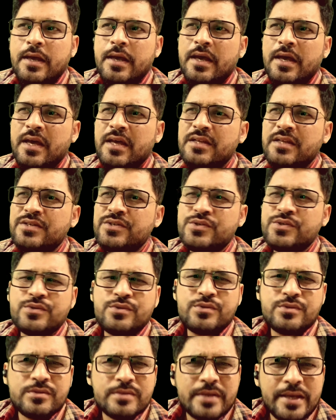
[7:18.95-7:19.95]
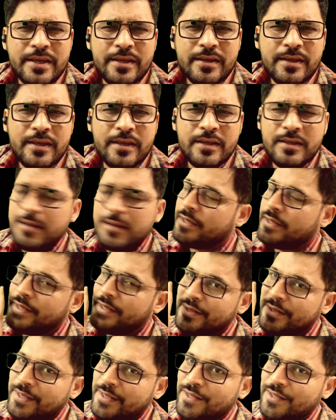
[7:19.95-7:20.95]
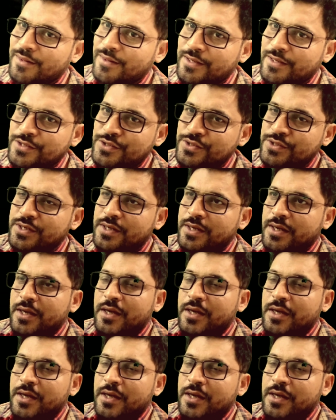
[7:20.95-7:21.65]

and to thinking in English.